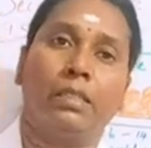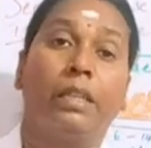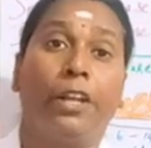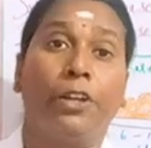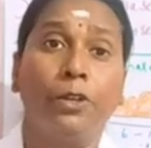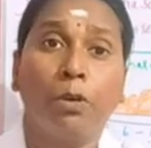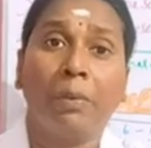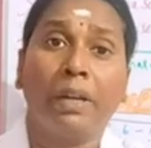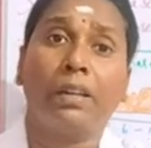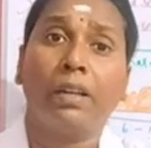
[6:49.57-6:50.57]
The
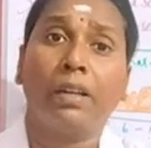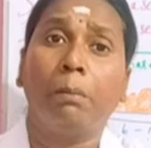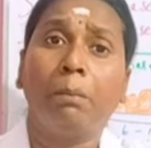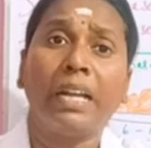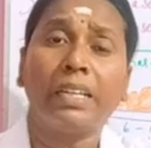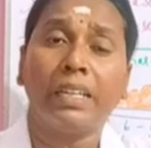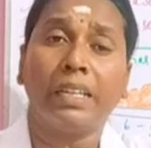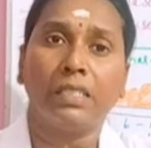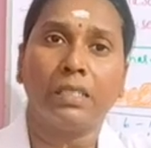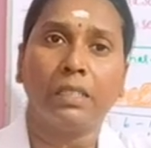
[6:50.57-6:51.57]
endometrial bed
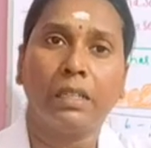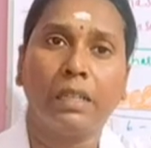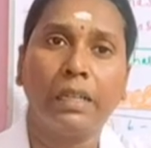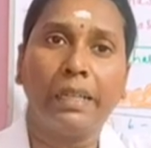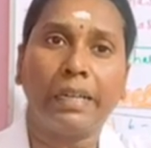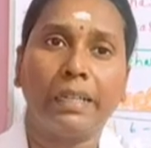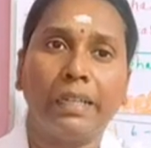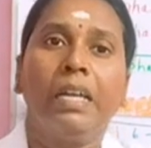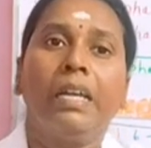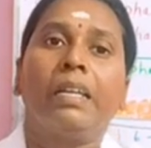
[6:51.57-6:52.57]
is getting
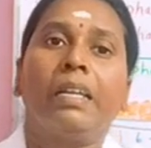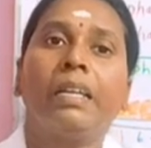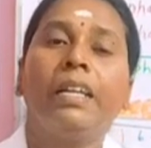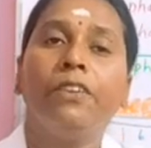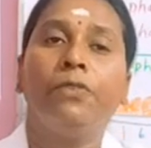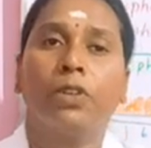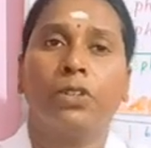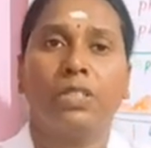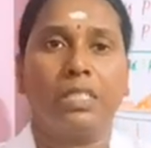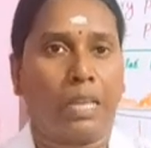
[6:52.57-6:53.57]
ready for
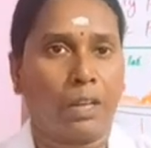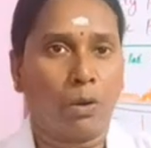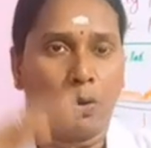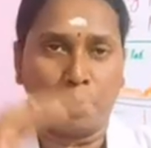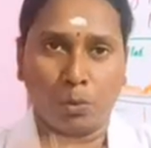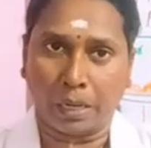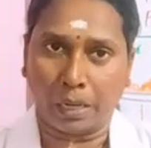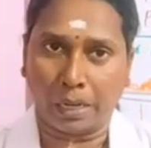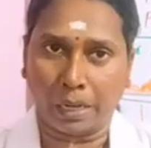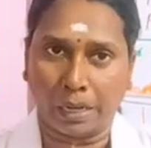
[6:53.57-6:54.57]
the zygote
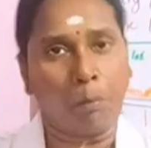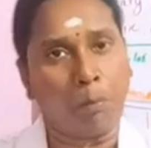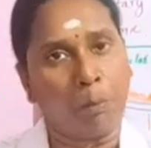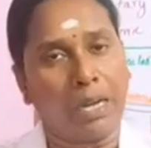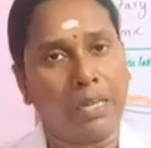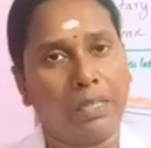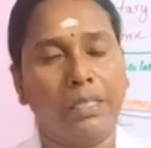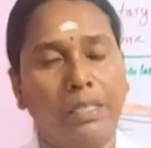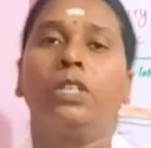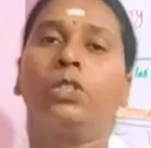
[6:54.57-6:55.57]
to get
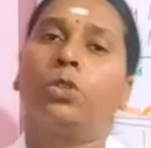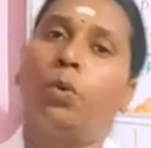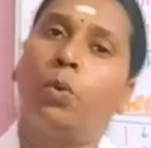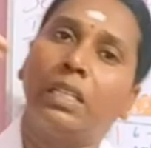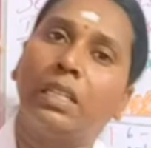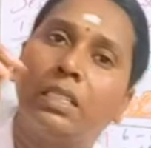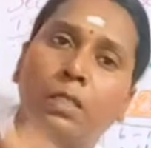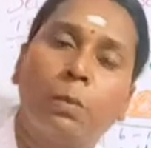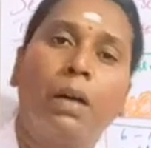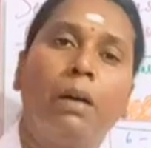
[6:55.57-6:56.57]
implanted. So once the
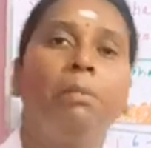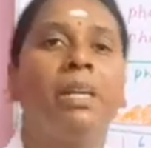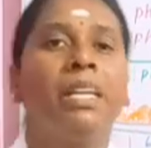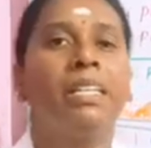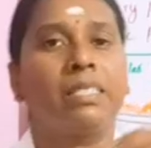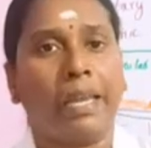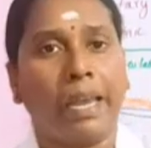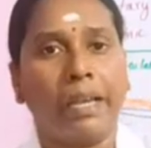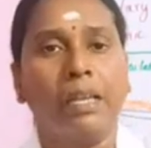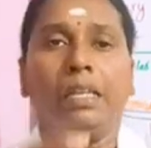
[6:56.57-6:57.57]
sperm meets the
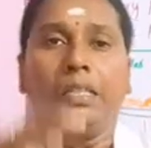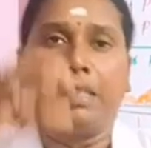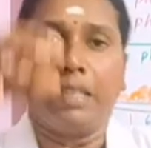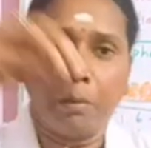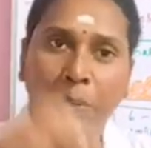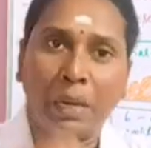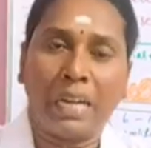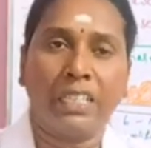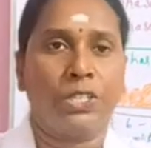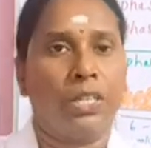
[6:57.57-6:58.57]
egg, the
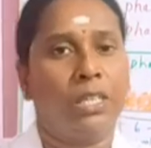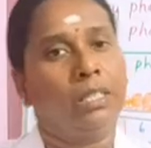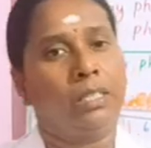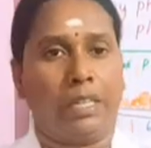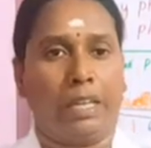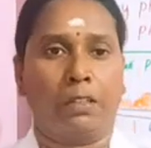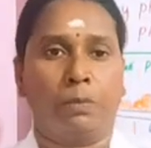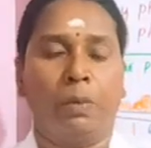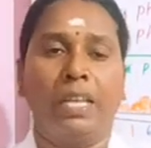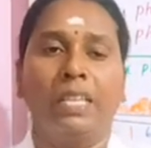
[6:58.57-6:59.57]
implantation takes
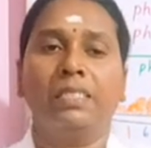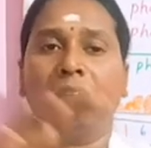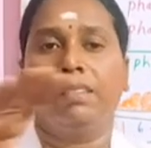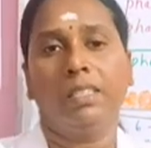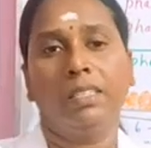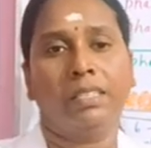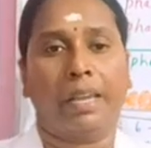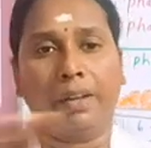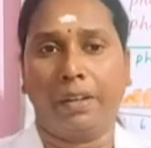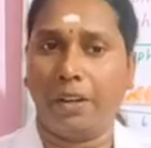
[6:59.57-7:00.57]
place in the
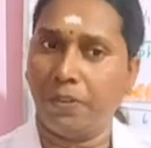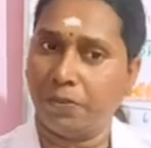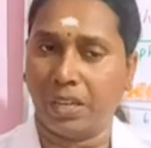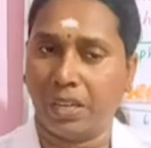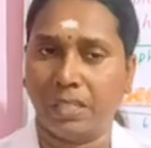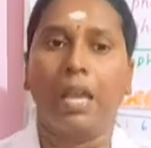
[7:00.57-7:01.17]
secretory phase.